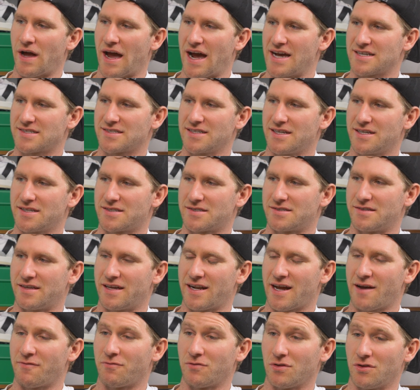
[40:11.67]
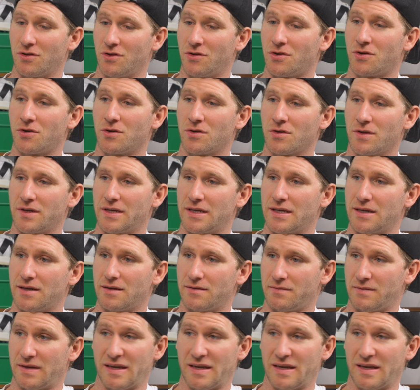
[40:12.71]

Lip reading: assets that have literally,